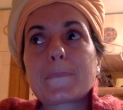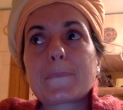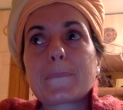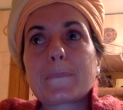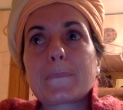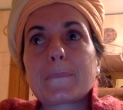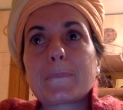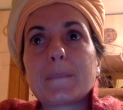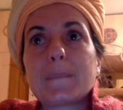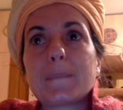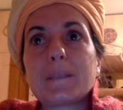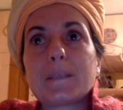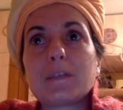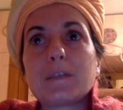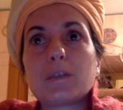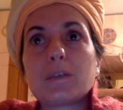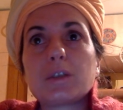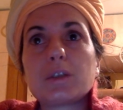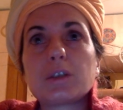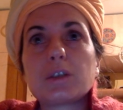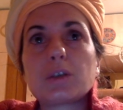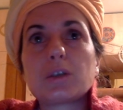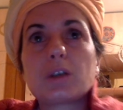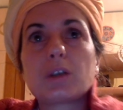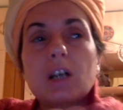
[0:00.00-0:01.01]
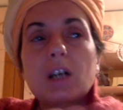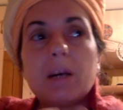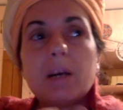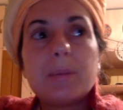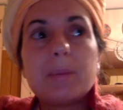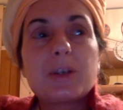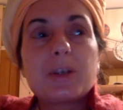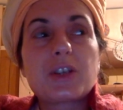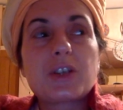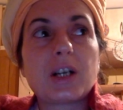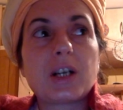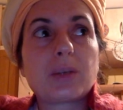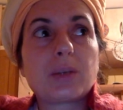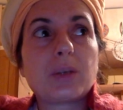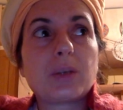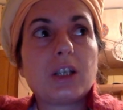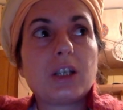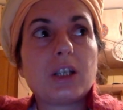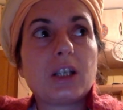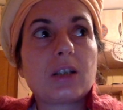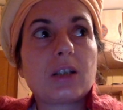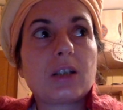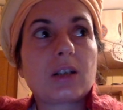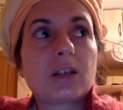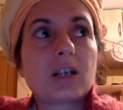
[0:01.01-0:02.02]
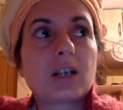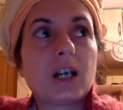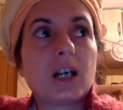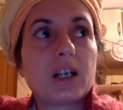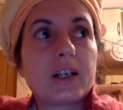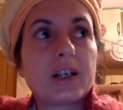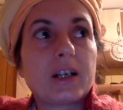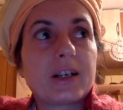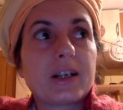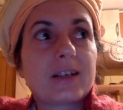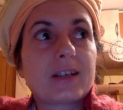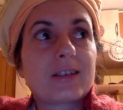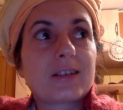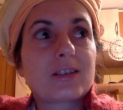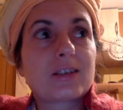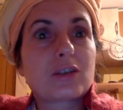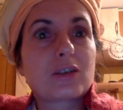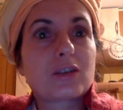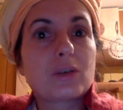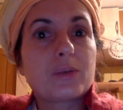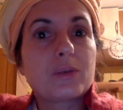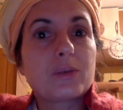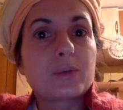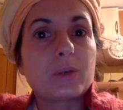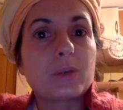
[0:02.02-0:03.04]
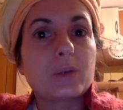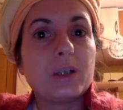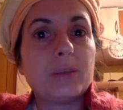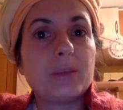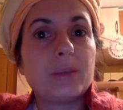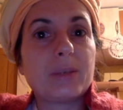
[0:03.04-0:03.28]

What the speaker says: But in order to accomplish that, we need the correct software,